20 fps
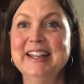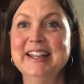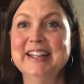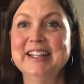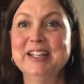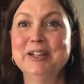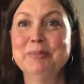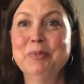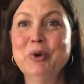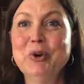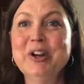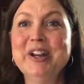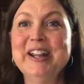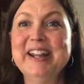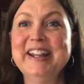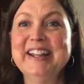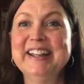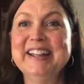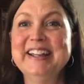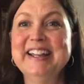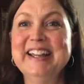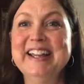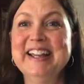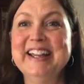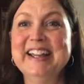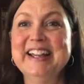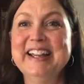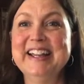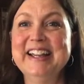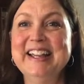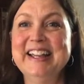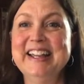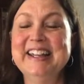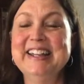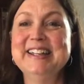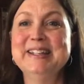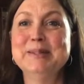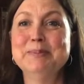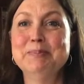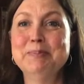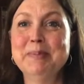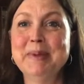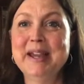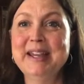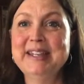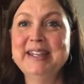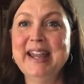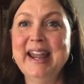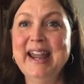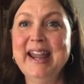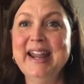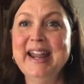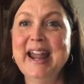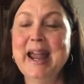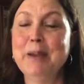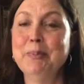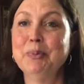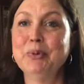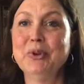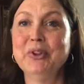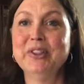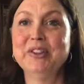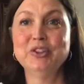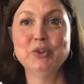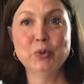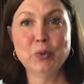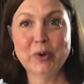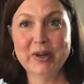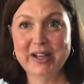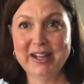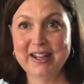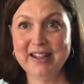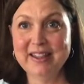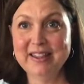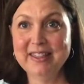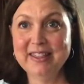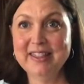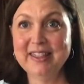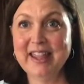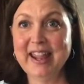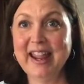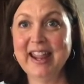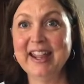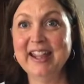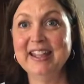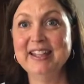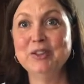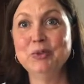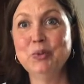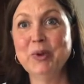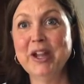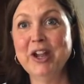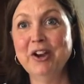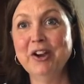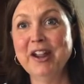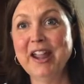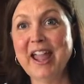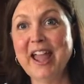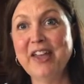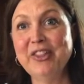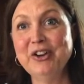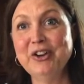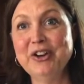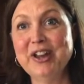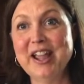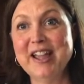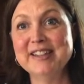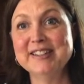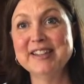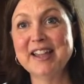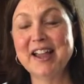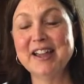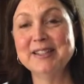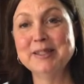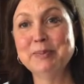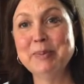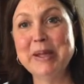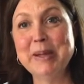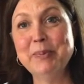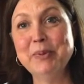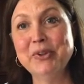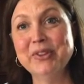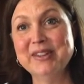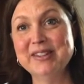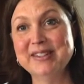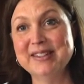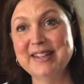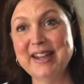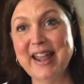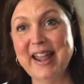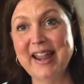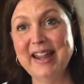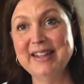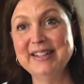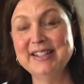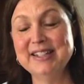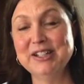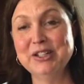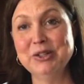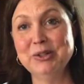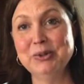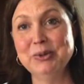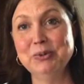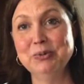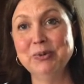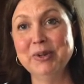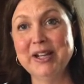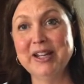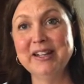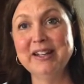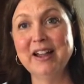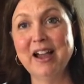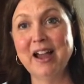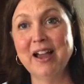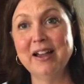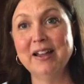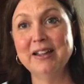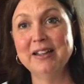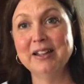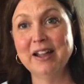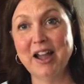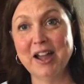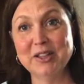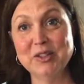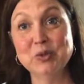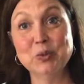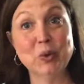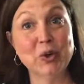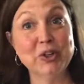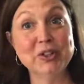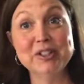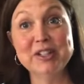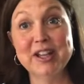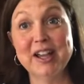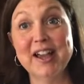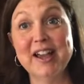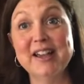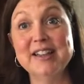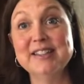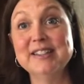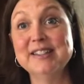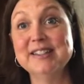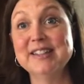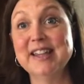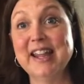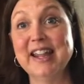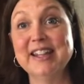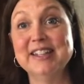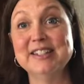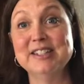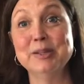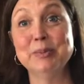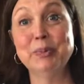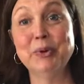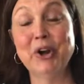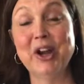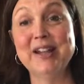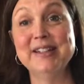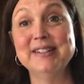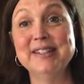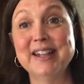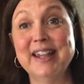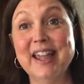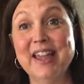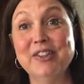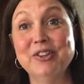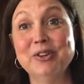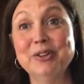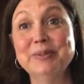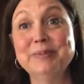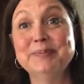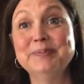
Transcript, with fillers: Good morning. It is Monday, April the 20th, and we are gathered as God's people this day to read God's word to us and to pray together.